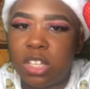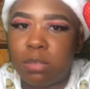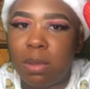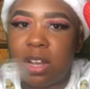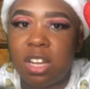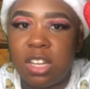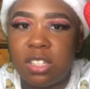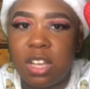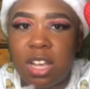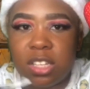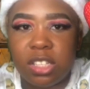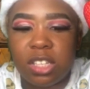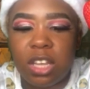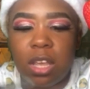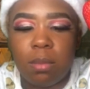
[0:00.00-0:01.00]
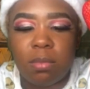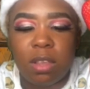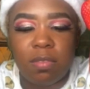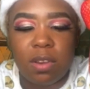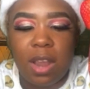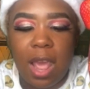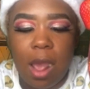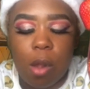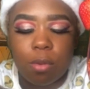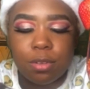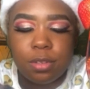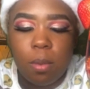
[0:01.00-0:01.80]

my cousin had seen him leaving the house.